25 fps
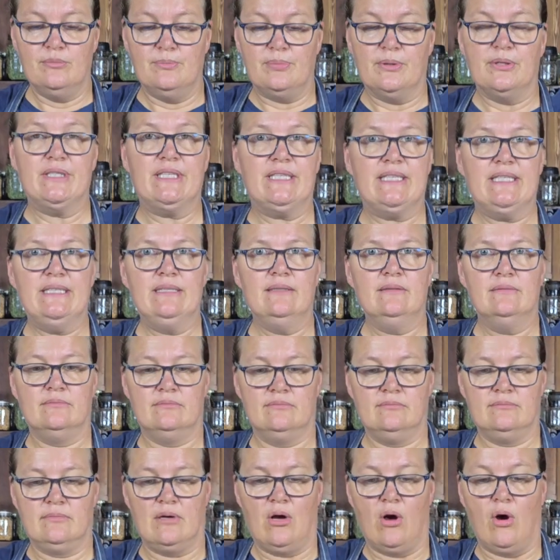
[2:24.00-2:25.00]
body
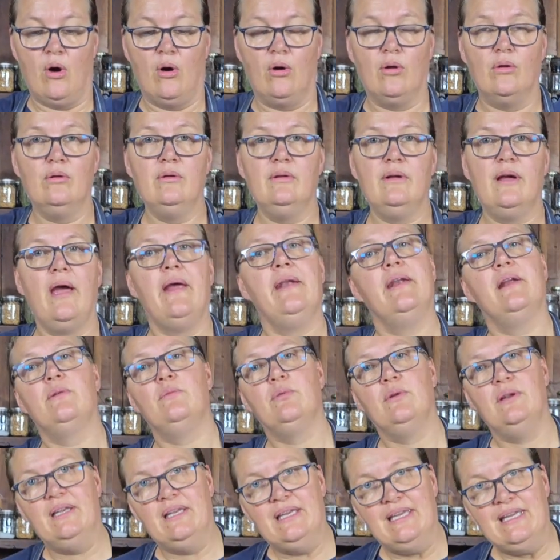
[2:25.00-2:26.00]
whole and it
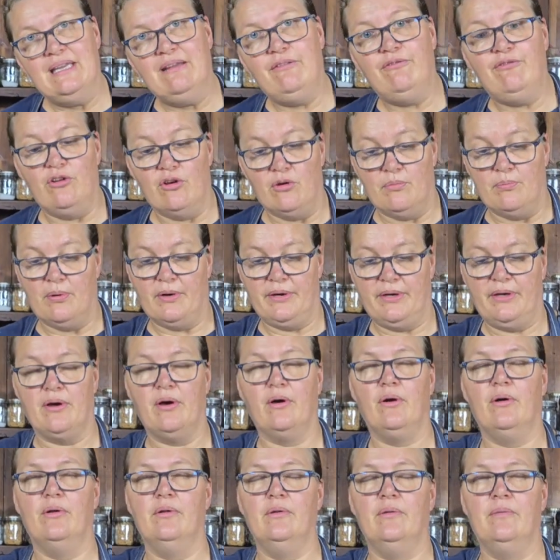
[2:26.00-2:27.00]
will leave your body
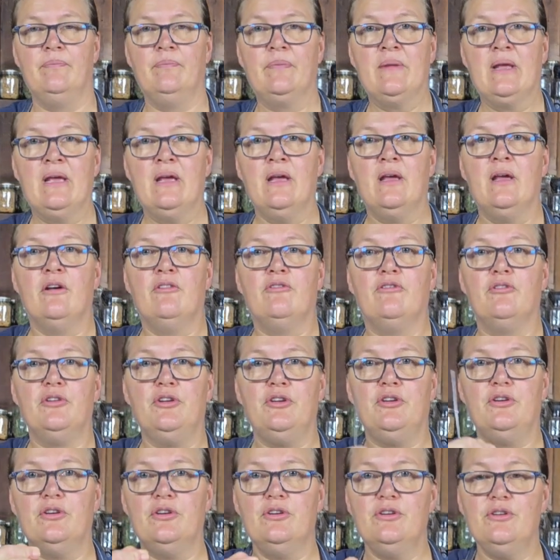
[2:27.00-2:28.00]
whole. For
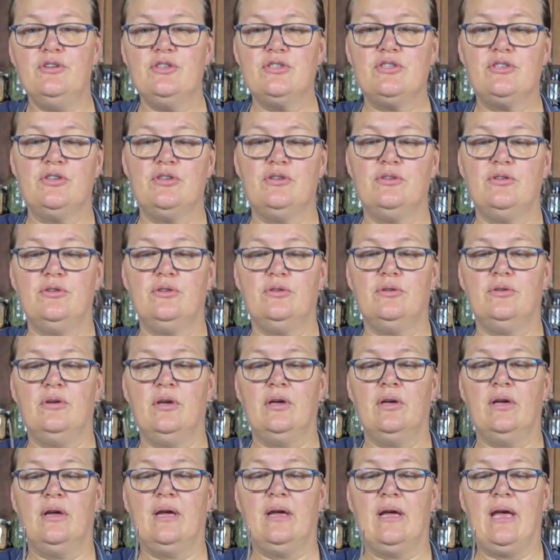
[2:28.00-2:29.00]
you to
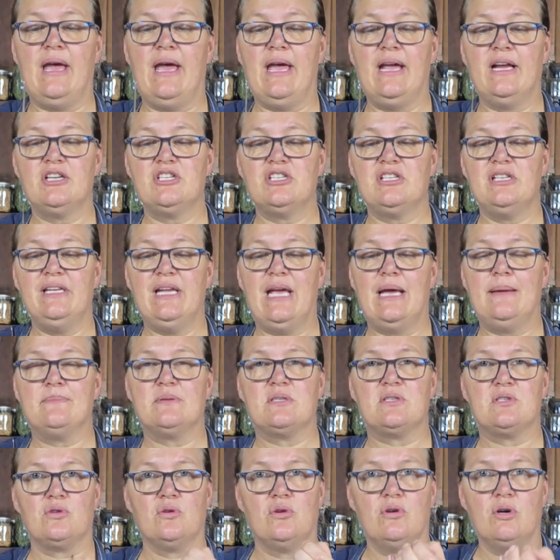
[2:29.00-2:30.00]
actually
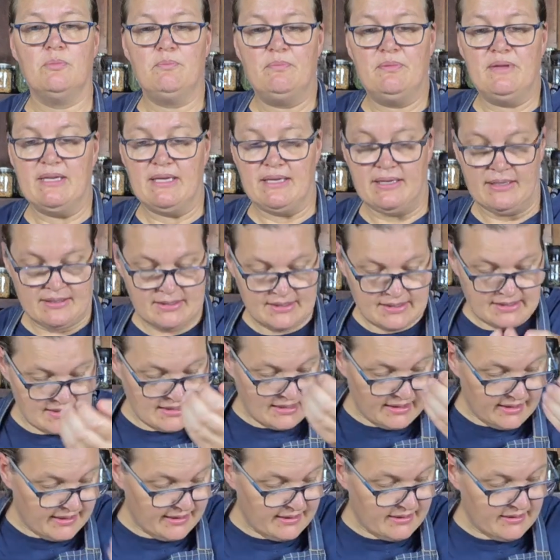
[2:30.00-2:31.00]
absorb the
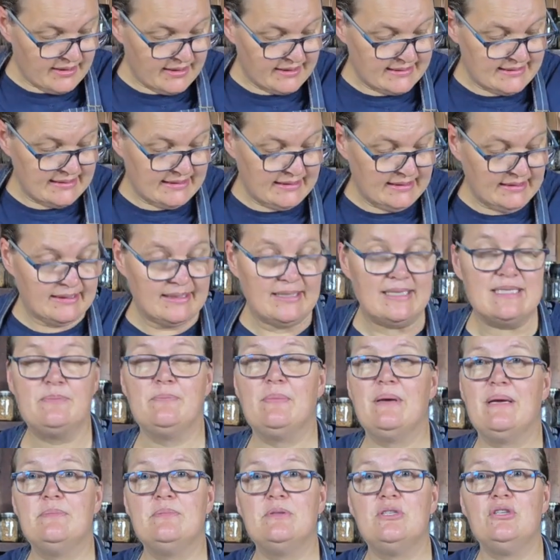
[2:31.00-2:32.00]
cyanide in these
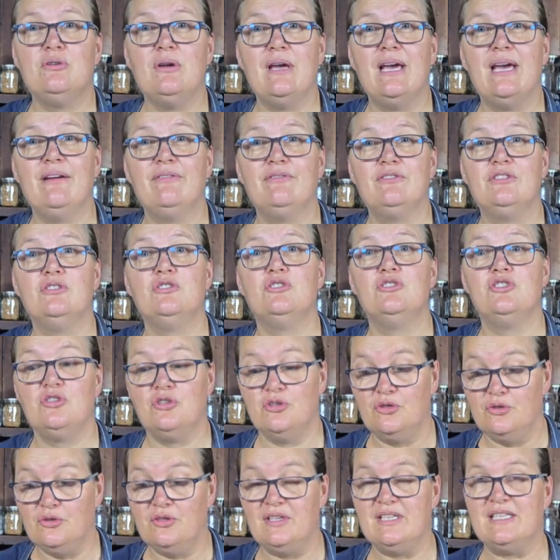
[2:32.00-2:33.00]
pips, you have to
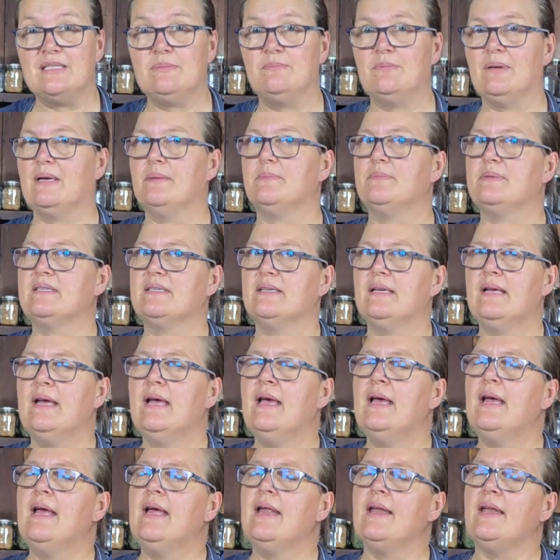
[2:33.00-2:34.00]
chew these pips.
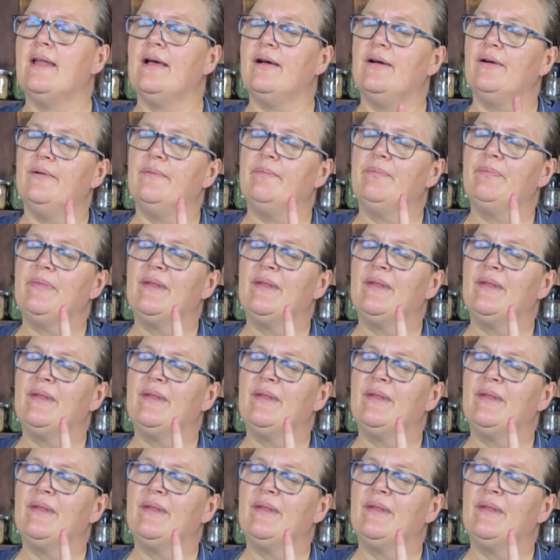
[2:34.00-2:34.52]
Now,